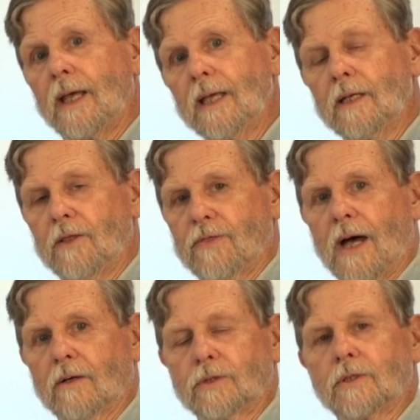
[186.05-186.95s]

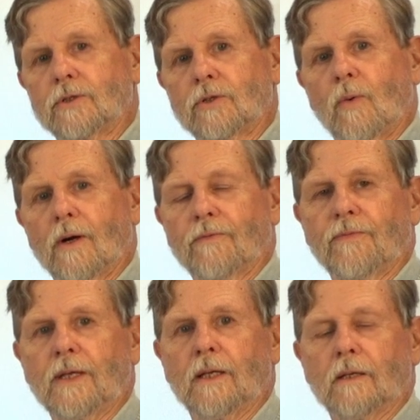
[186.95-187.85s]
80,000 square
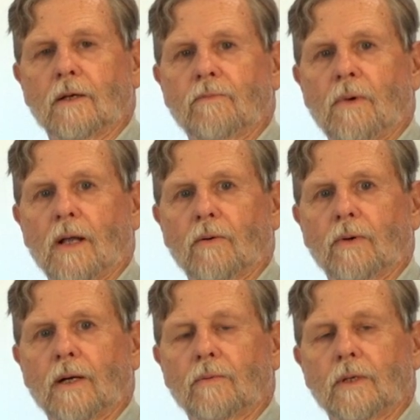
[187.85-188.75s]
feet of model
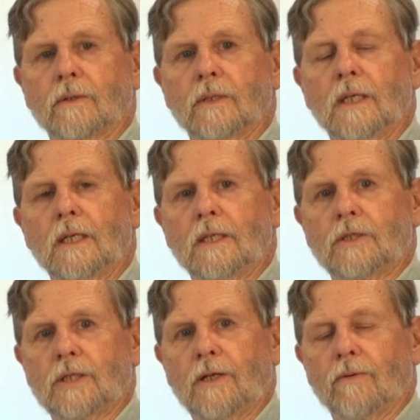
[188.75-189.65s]
railroad
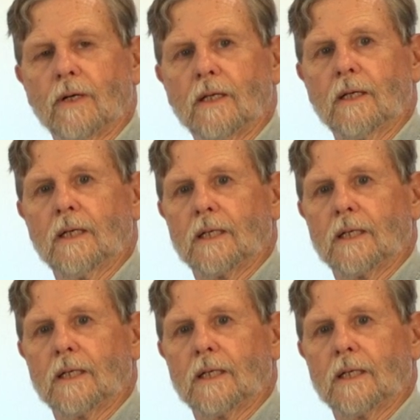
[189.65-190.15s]
scenery.